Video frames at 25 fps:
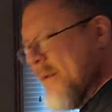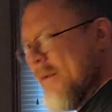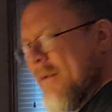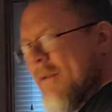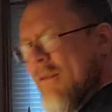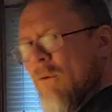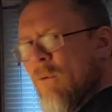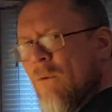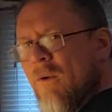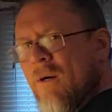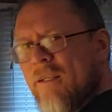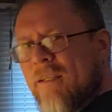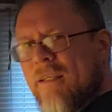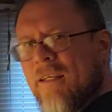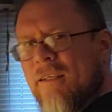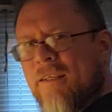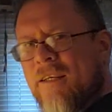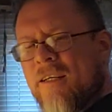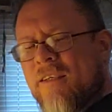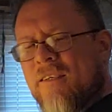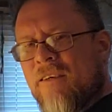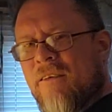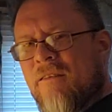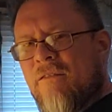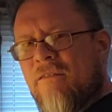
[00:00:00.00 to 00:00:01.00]
The one that
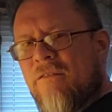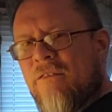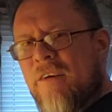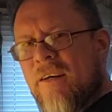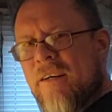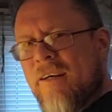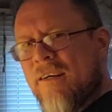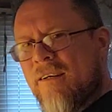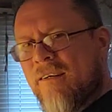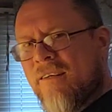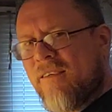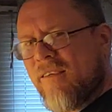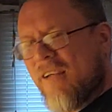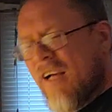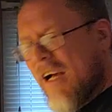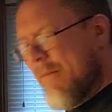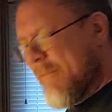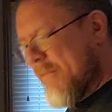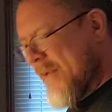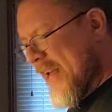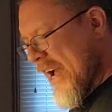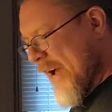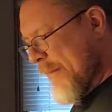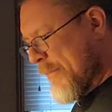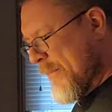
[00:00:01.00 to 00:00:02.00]
doesn't fucking stop
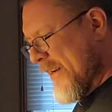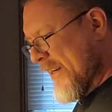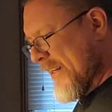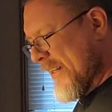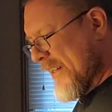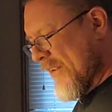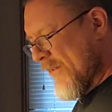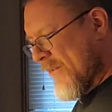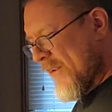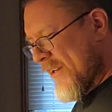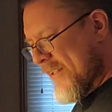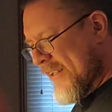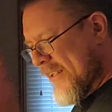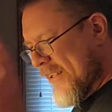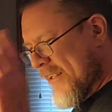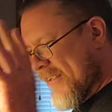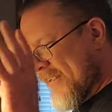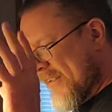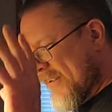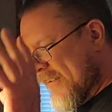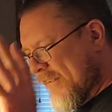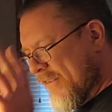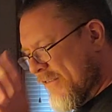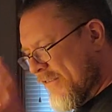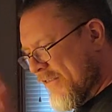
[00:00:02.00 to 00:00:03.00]
yapping. The one that
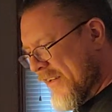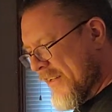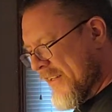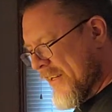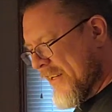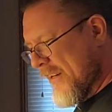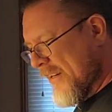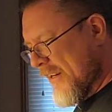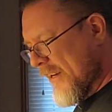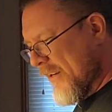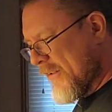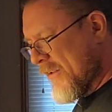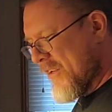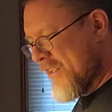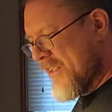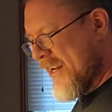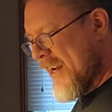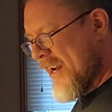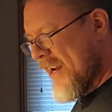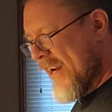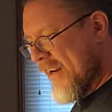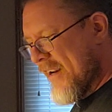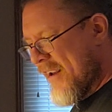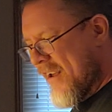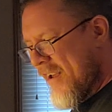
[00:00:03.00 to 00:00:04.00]
doesn't fucking
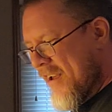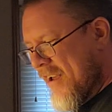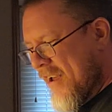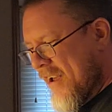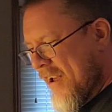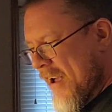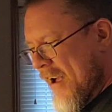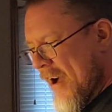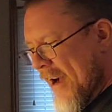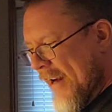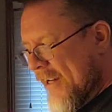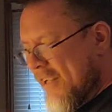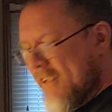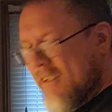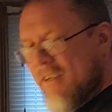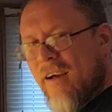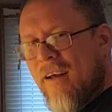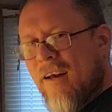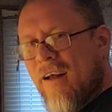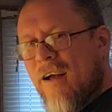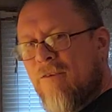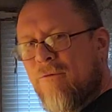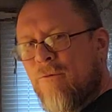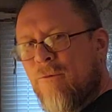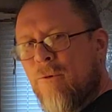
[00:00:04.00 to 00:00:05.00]
understand. I just got
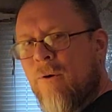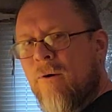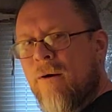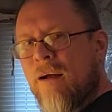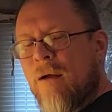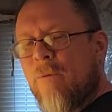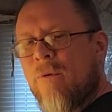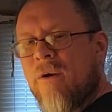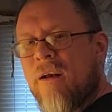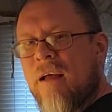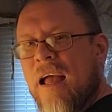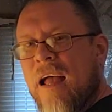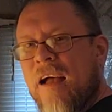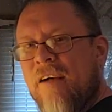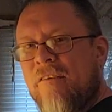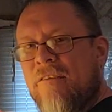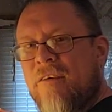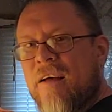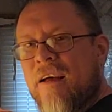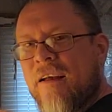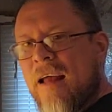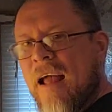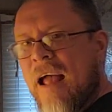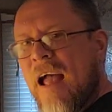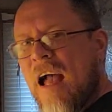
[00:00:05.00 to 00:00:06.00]
off work. I want to have
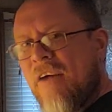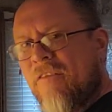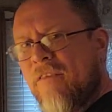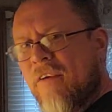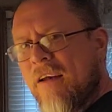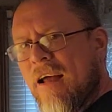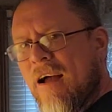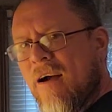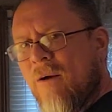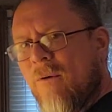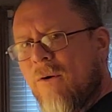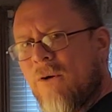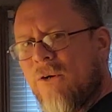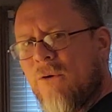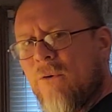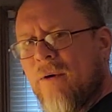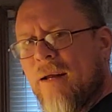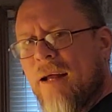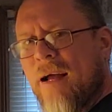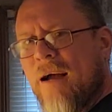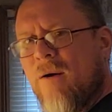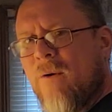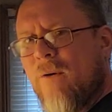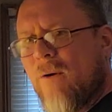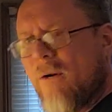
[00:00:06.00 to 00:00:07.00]
half an hour to an
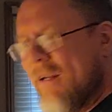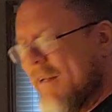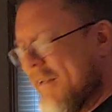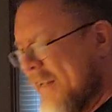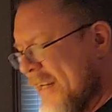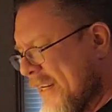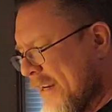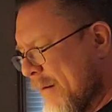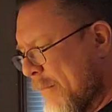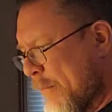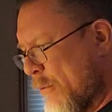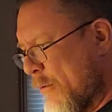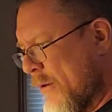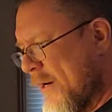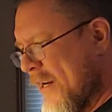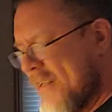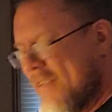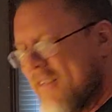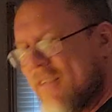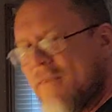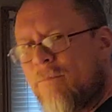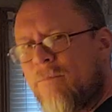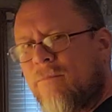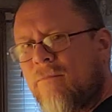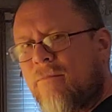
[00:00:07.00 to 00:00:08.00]
hour to
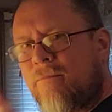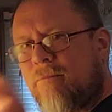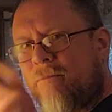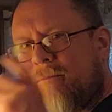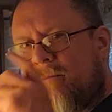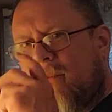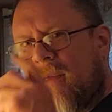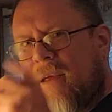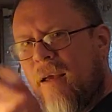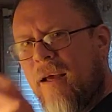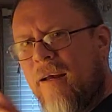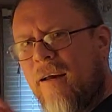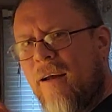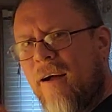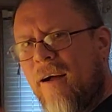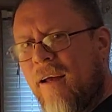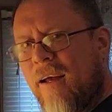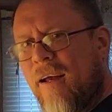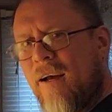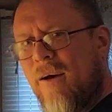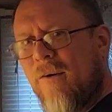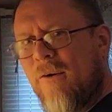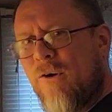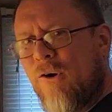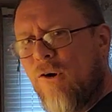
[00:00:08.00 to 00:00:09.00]
decompress and not
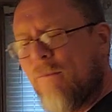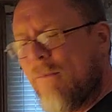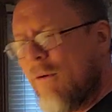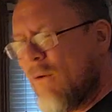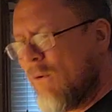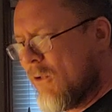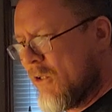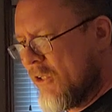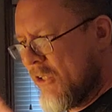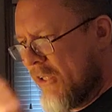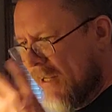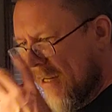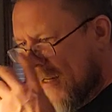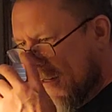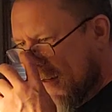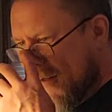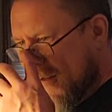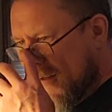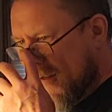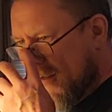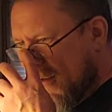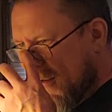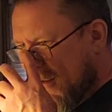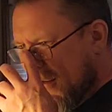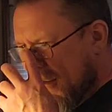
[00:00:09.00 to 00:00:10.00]
hear no bullshit.
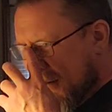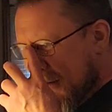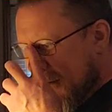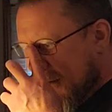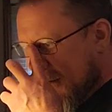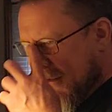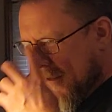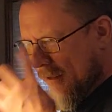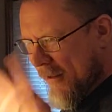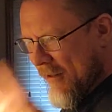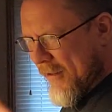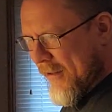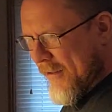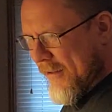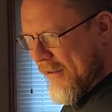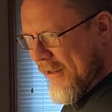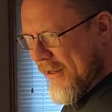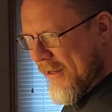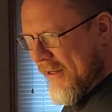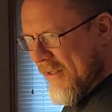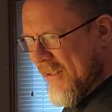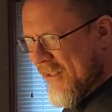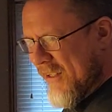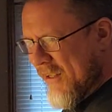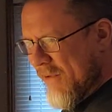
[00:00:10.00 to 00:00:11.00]
The
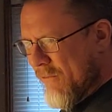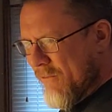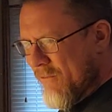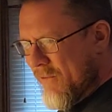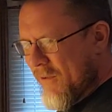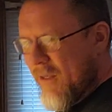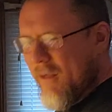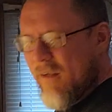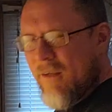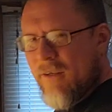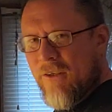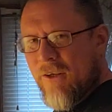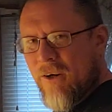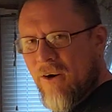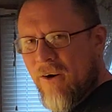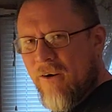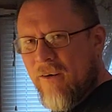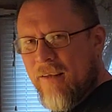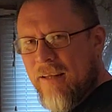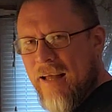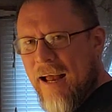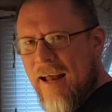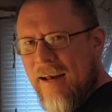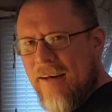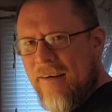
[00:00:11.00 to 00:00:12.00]
things that, turn
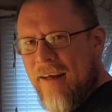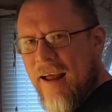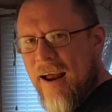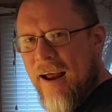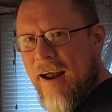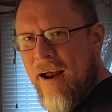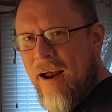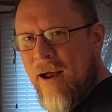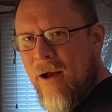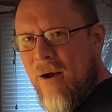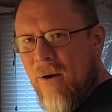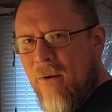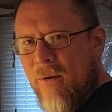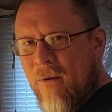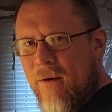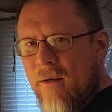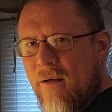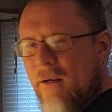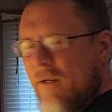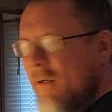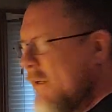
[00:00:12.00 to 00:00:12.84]
that down.